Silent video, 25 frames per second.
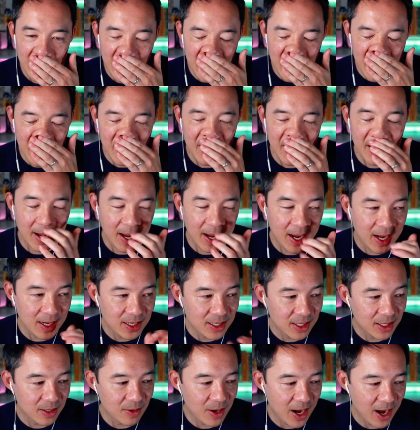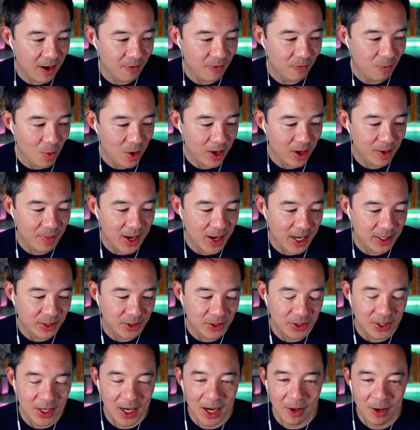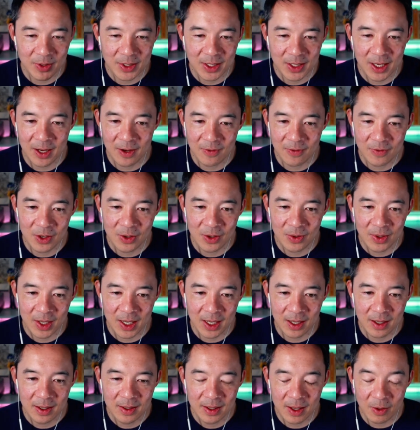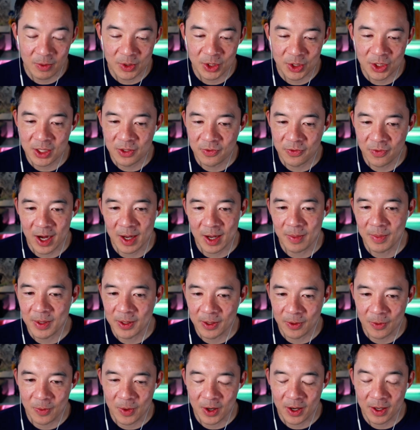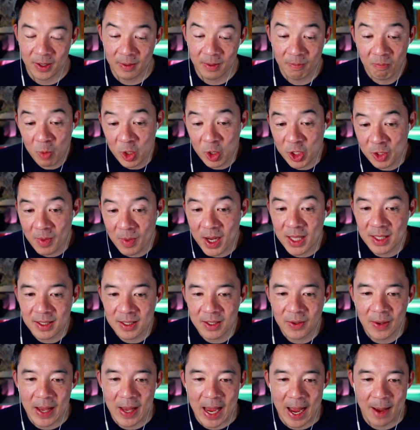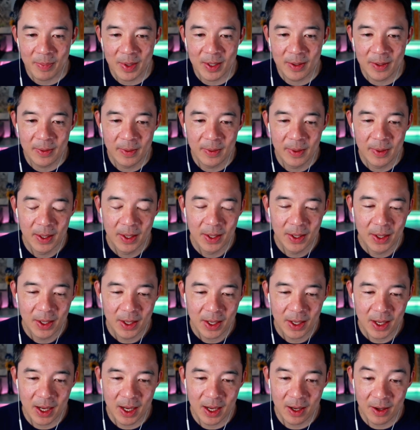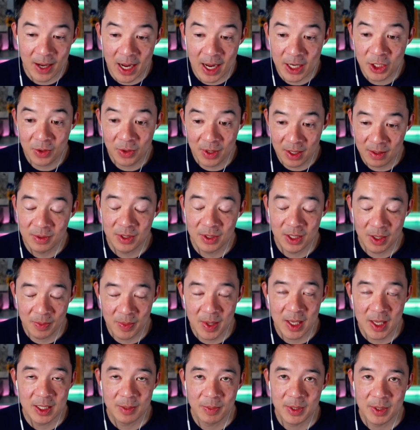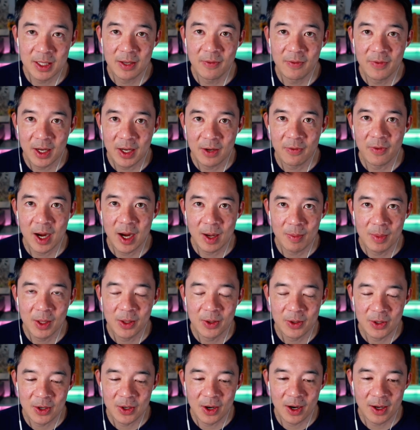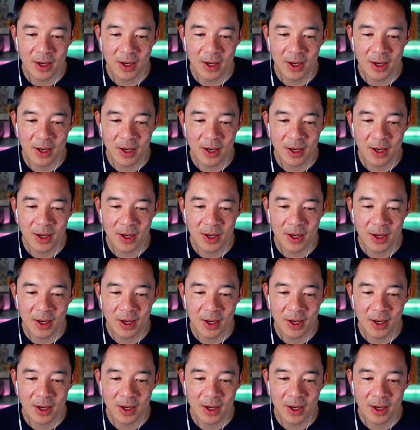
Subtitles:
I did have one master study I was thinking of doing that was just Frank Miller work, which might still happen. Actually, to be specific, Frank Miller